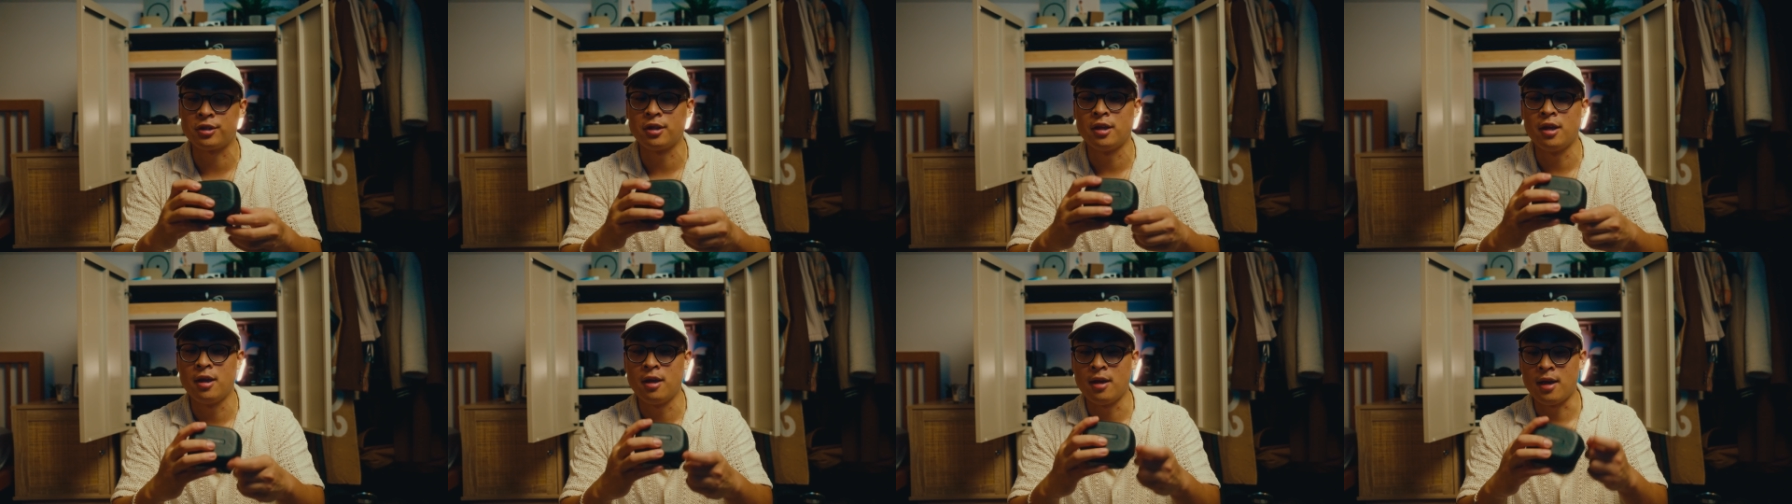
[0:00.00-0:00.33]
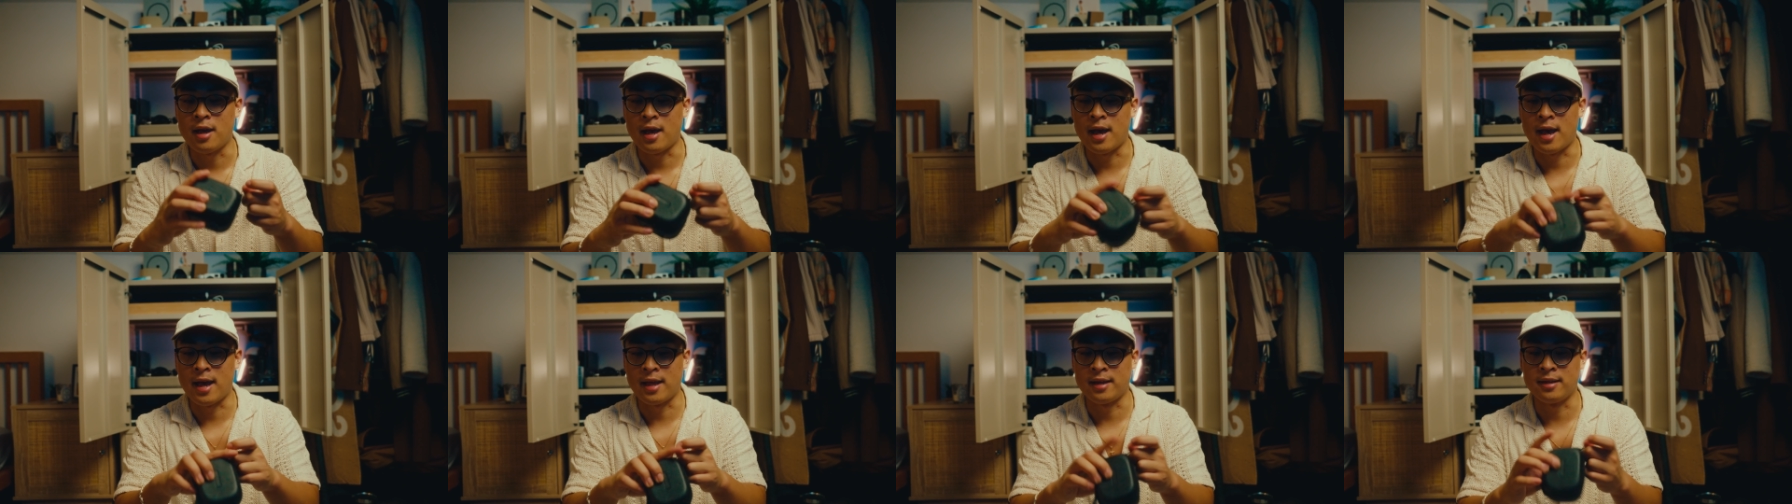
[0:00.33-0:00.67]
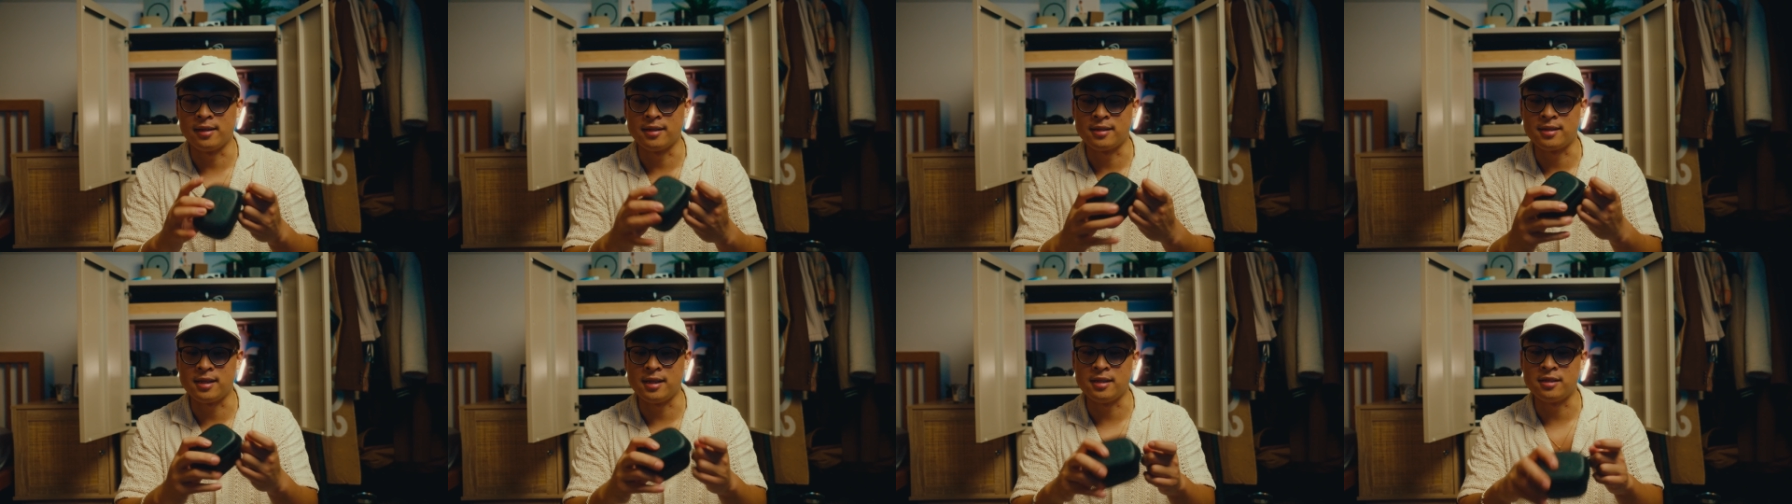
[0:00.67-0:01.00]
and
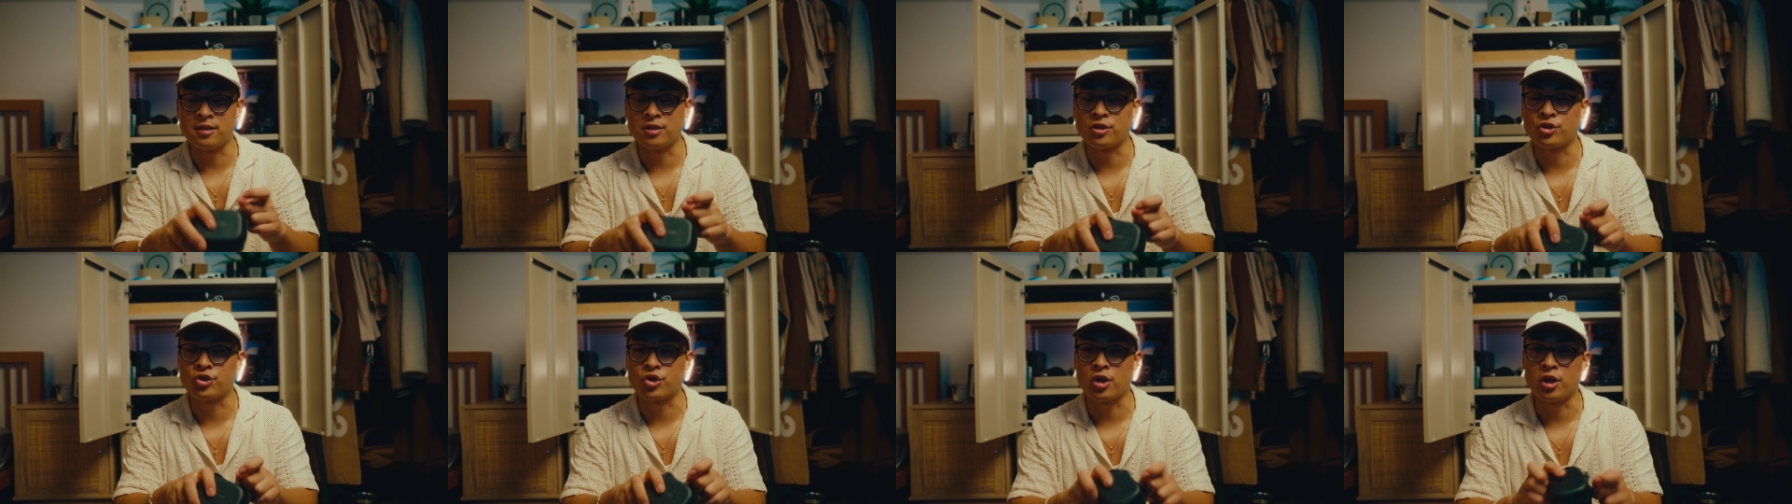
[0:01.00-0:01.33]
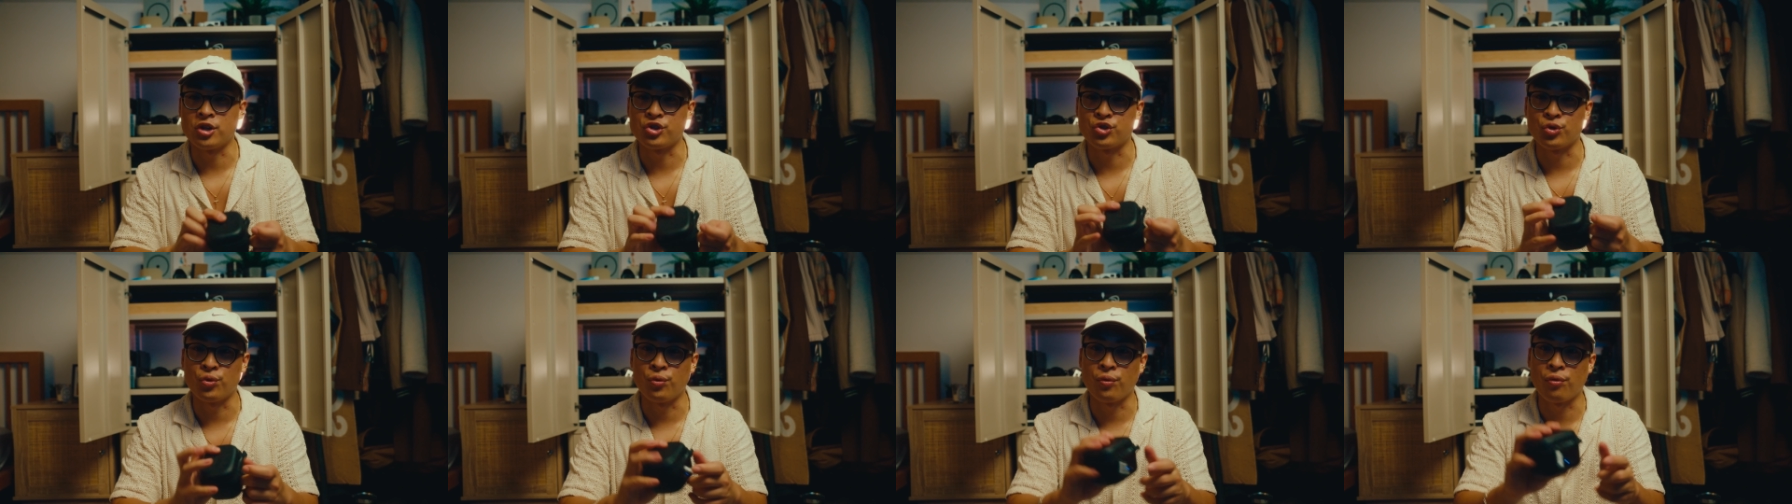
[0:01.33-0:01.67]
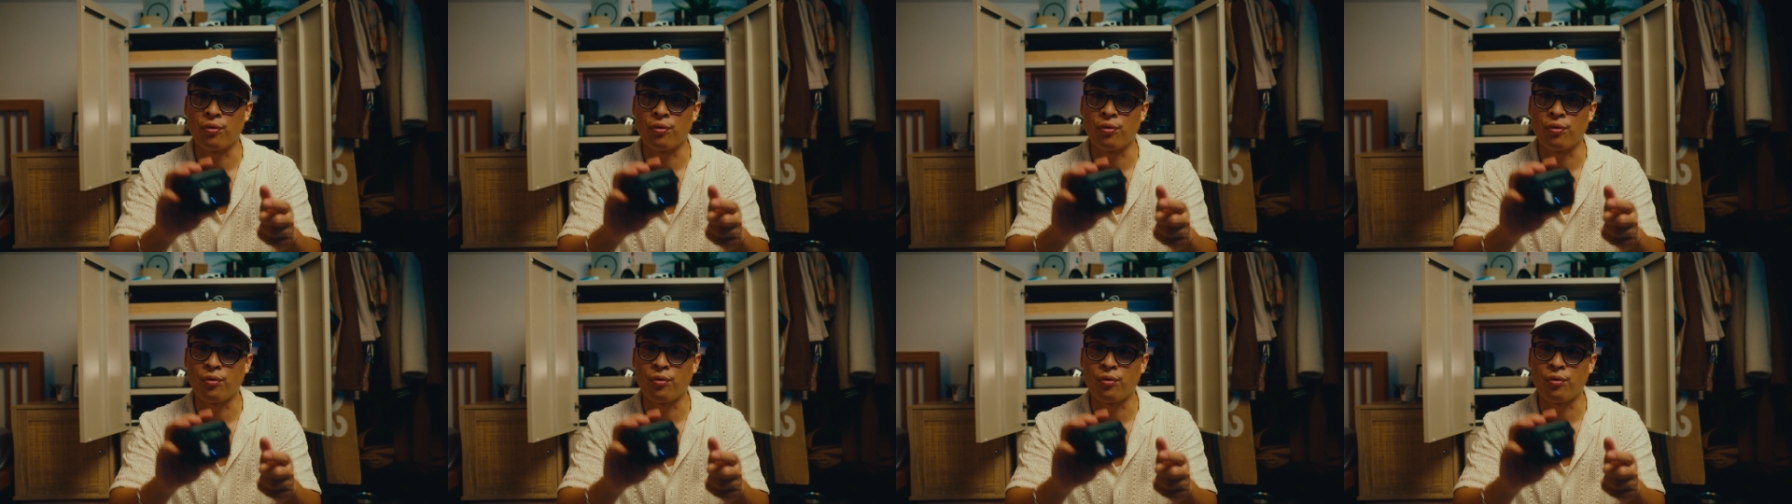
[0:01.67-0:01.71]
it's easy to charge all